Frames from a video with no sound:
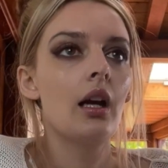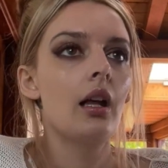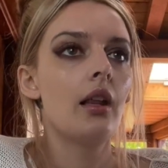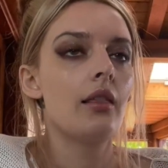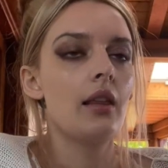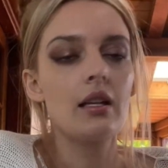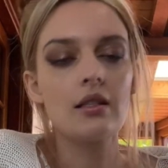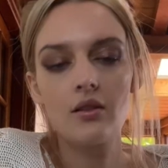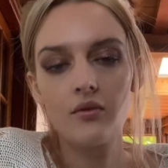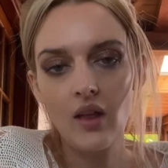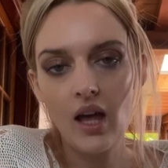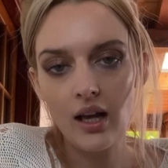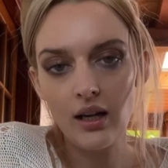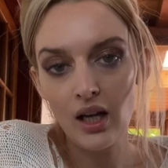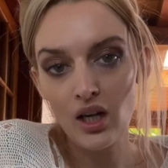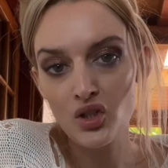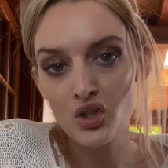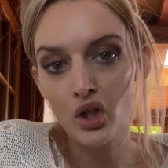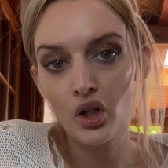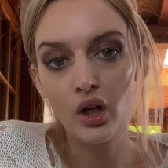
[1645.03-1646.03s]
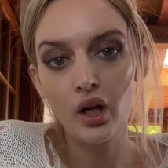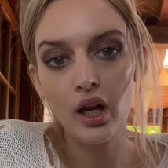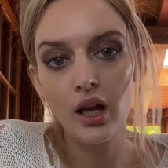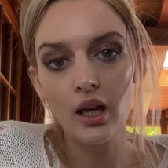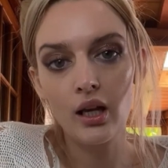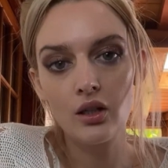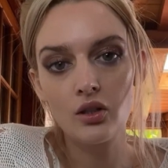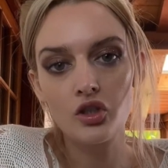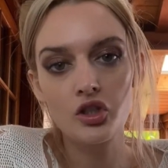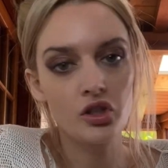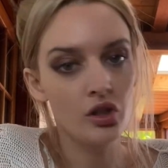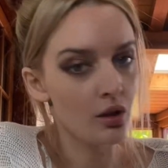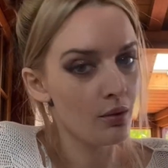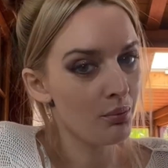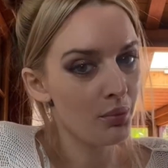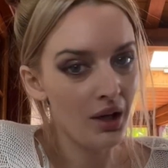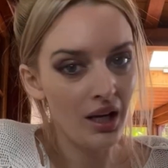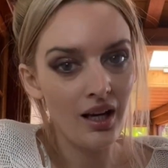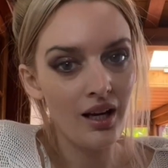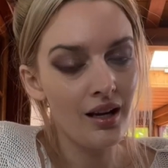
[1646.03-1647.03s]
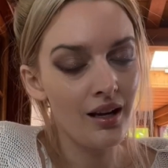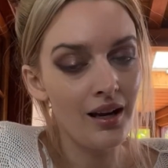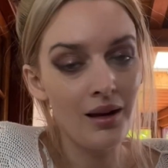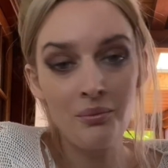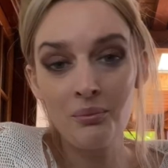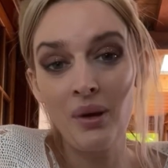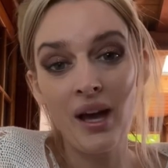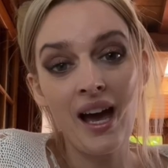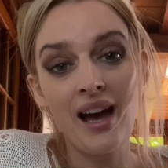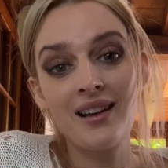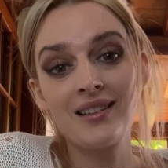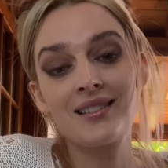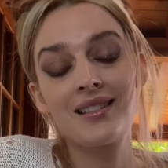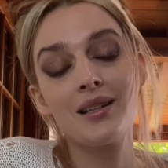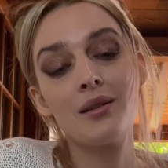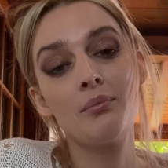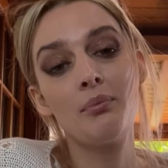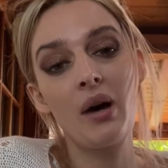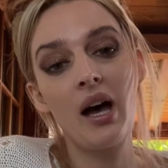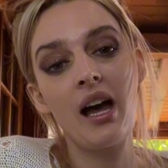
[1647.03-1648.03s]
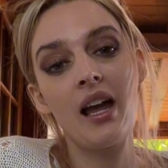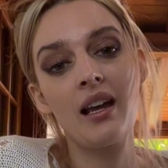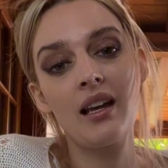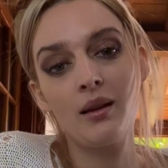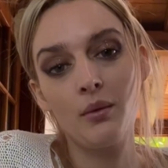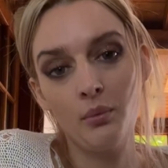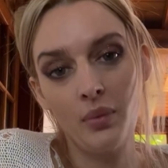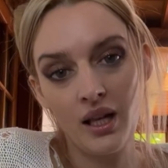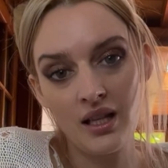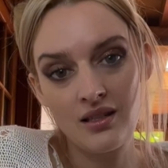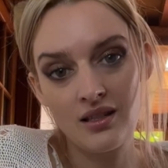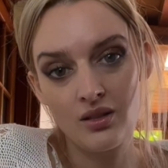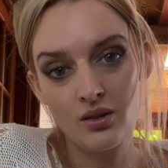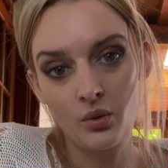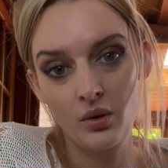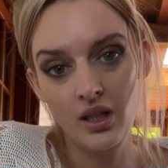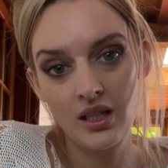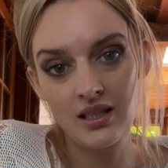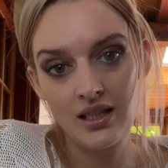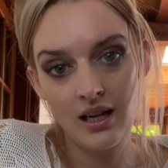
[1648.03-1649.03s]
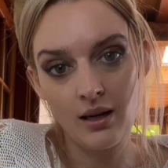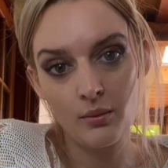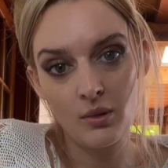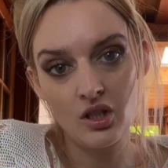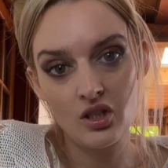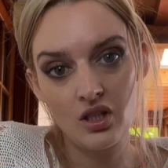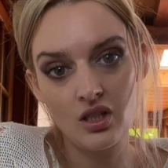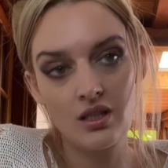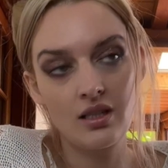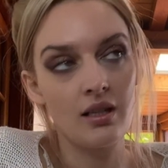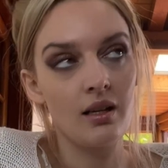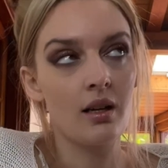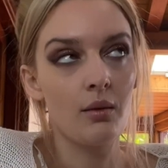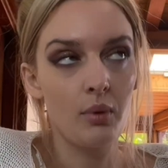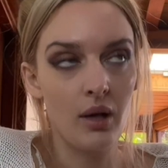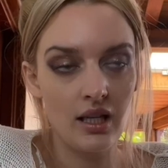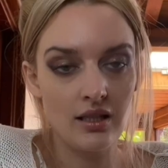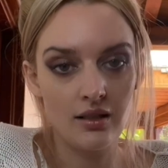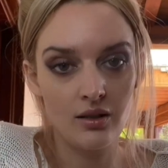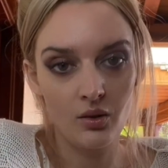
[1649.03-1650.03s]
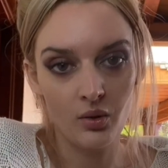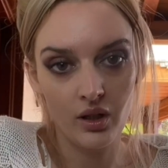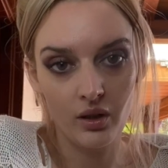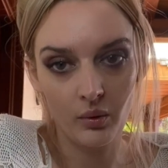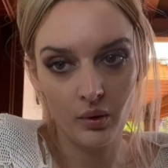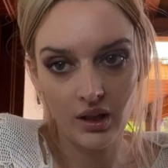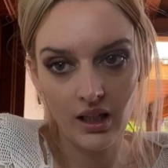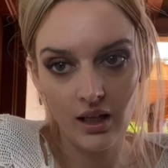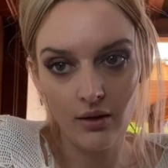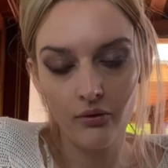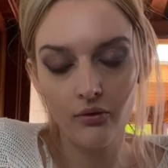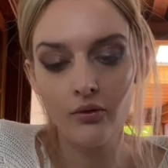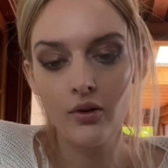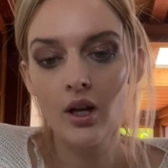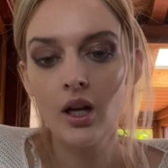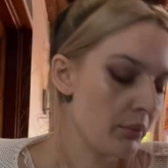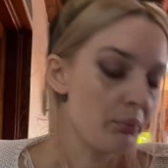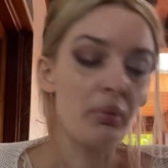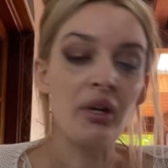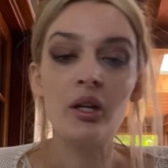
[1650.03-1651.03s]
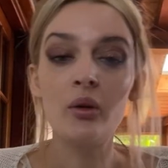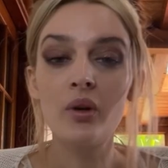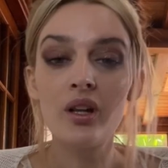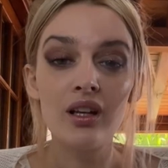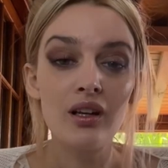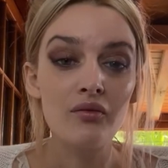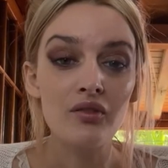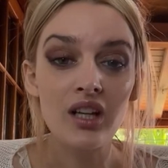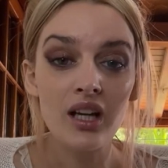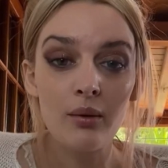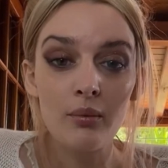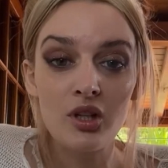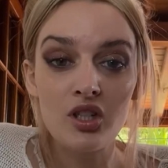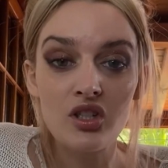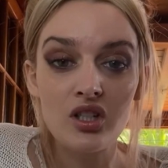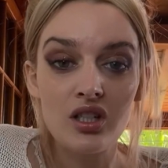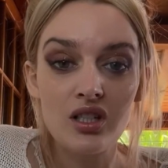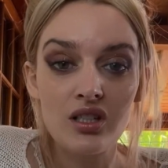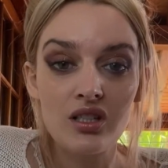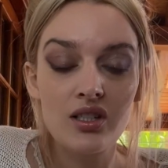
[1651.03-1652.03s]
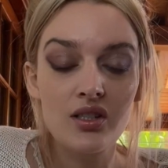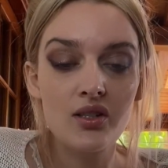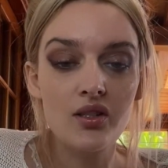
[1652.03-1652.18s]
things of that nature, it shouldn't be impacted by compensatory damages and compensatory relief. Punitive damages